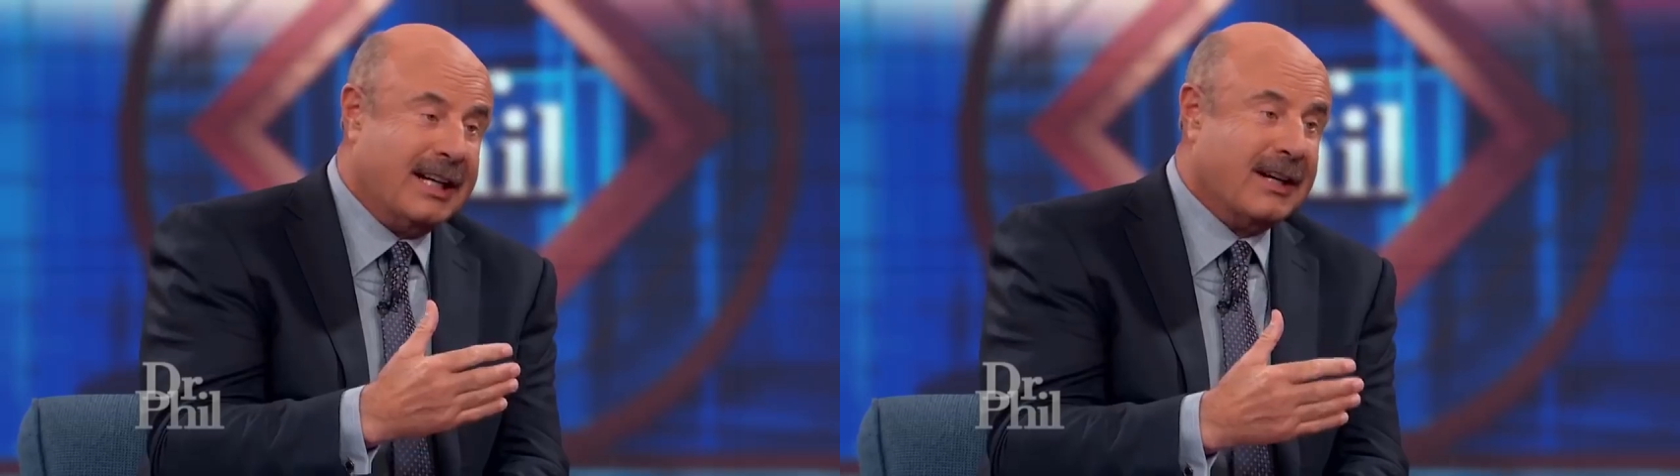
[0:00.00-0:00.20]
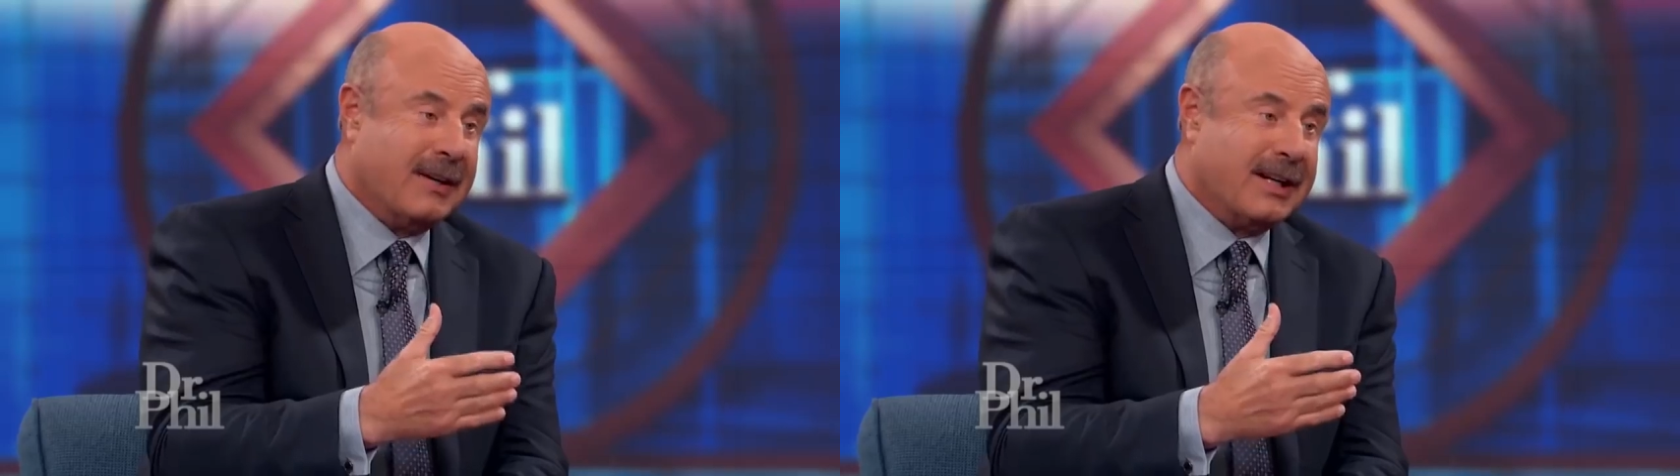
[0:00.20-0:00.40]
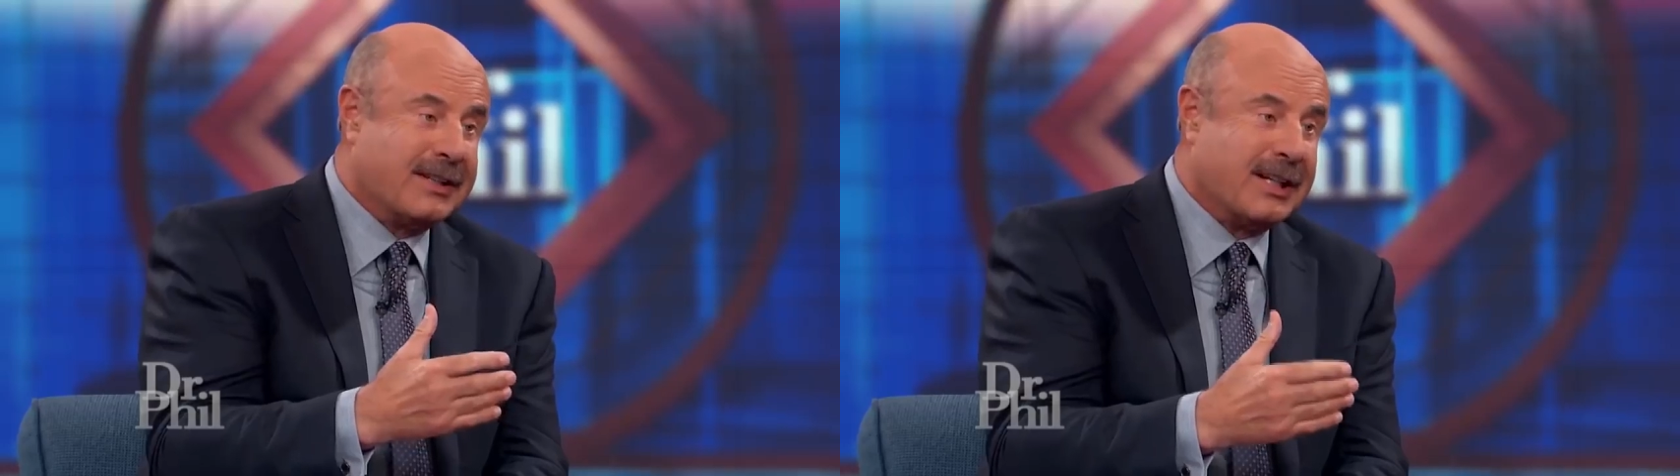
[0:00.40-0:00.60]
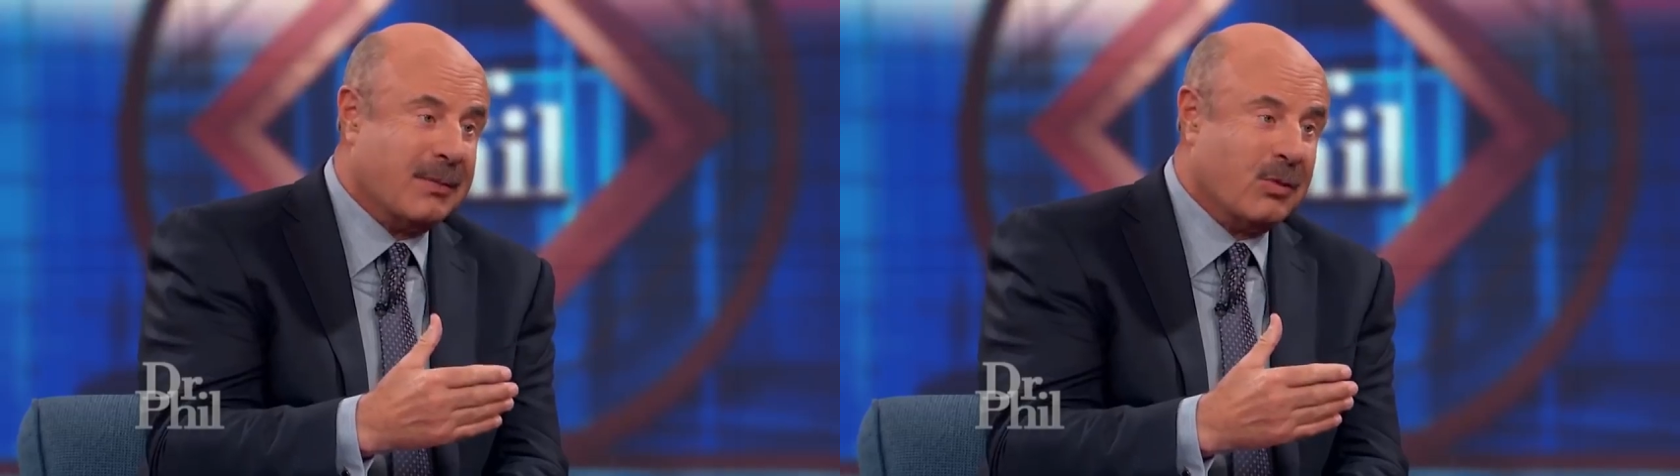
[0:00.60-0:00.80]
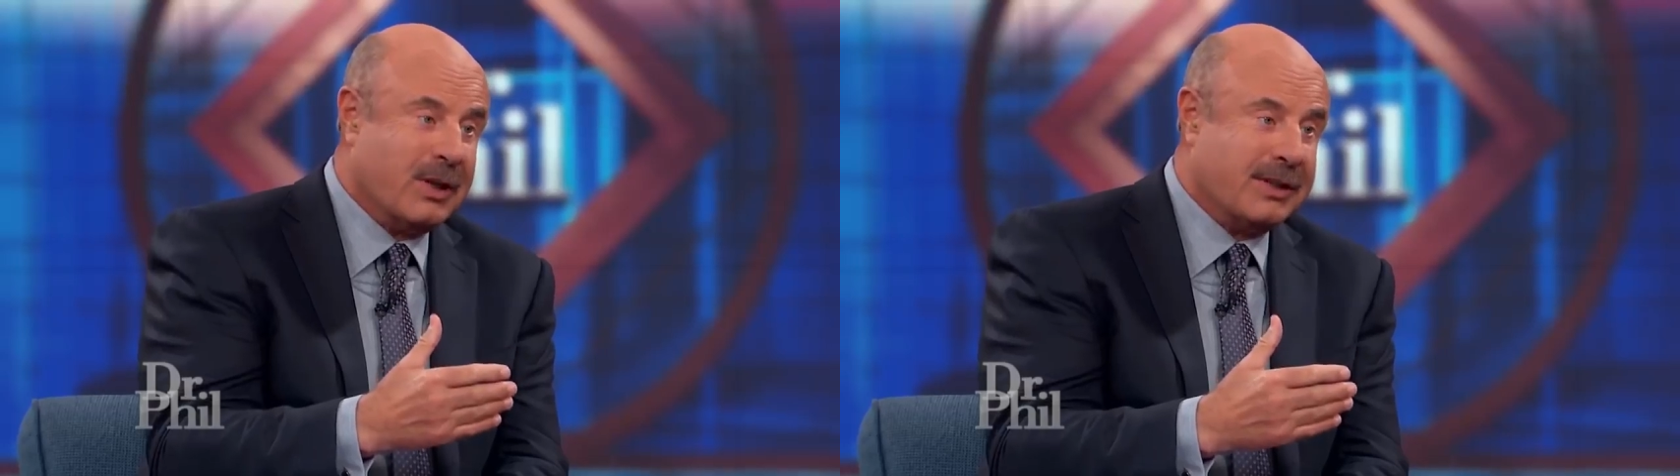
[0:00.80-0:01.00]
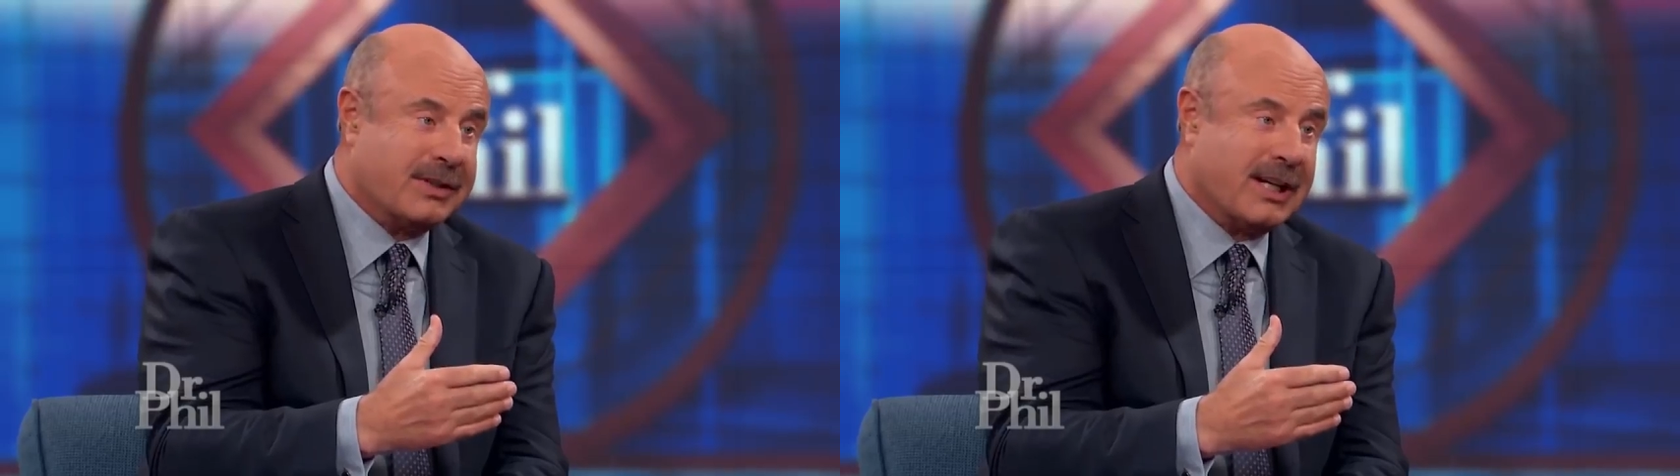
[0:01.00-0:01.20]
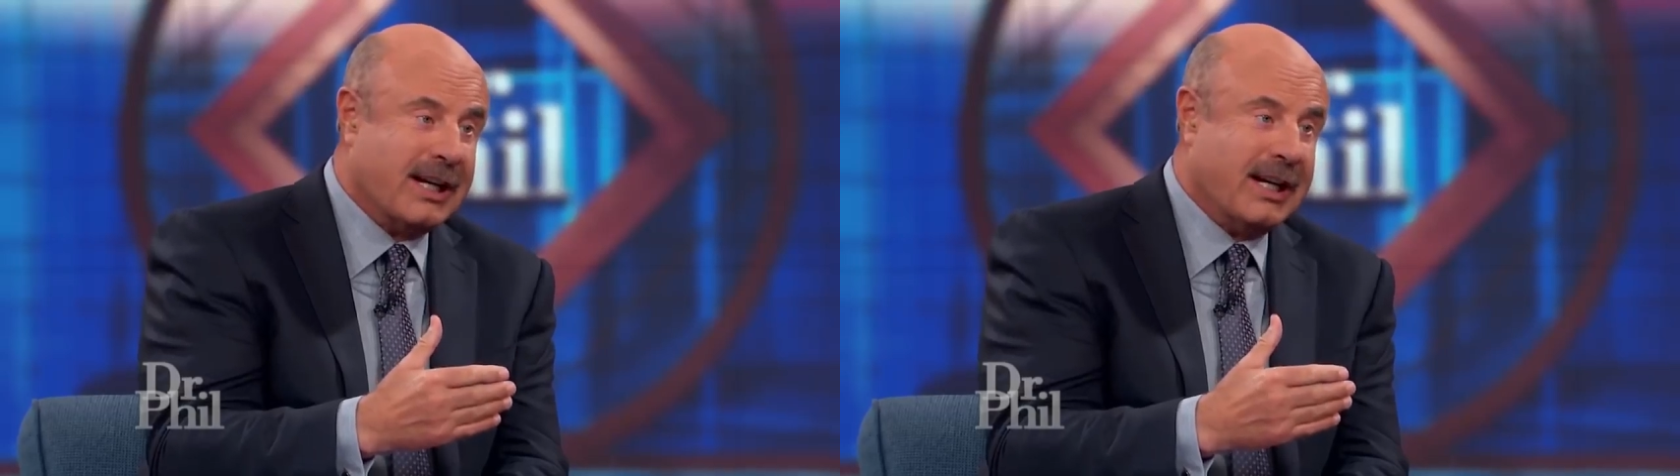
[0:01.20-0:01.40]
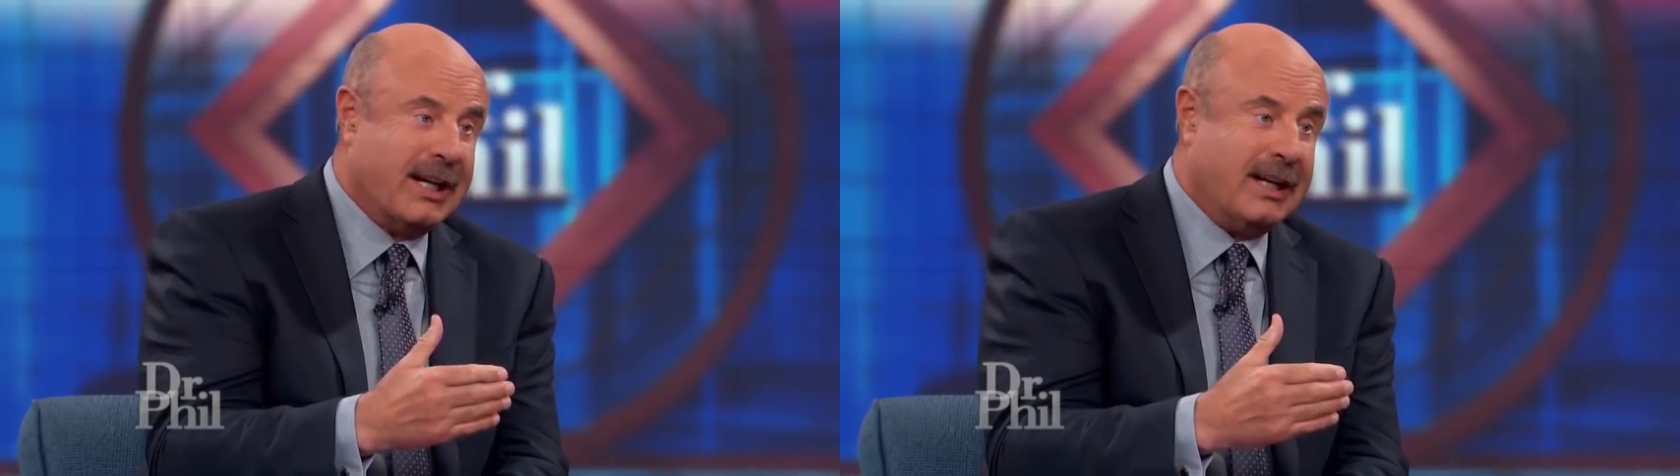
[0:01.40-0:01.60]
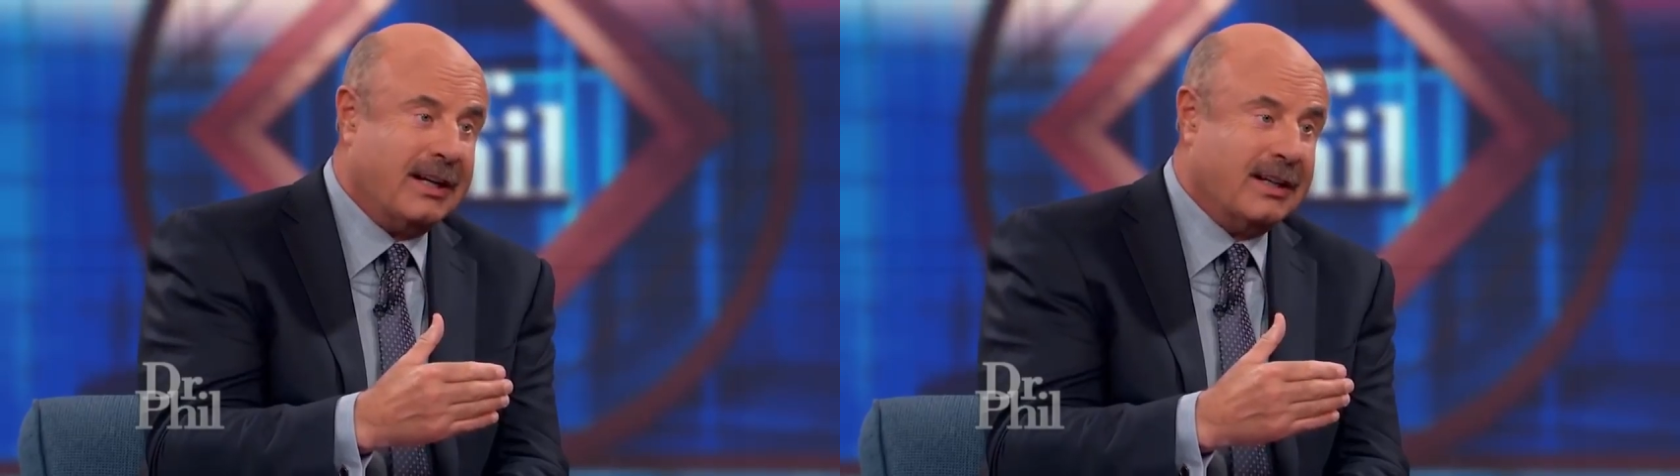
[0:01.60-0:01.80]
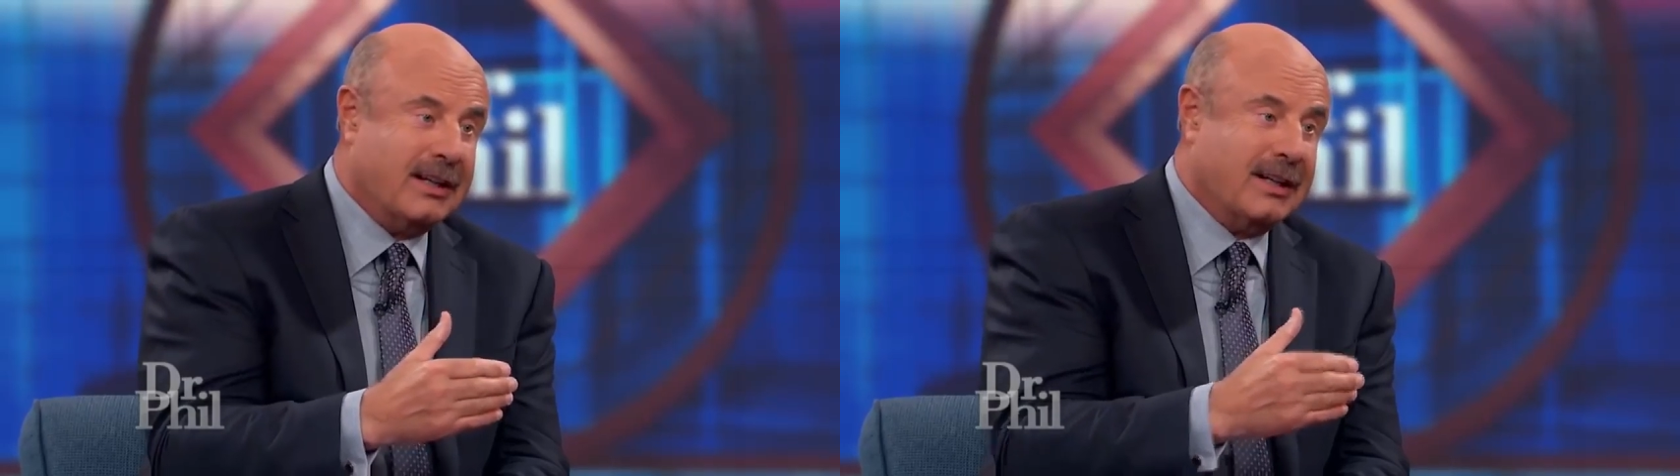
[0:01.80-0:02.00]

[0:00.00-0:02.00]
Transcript: hearing someone say,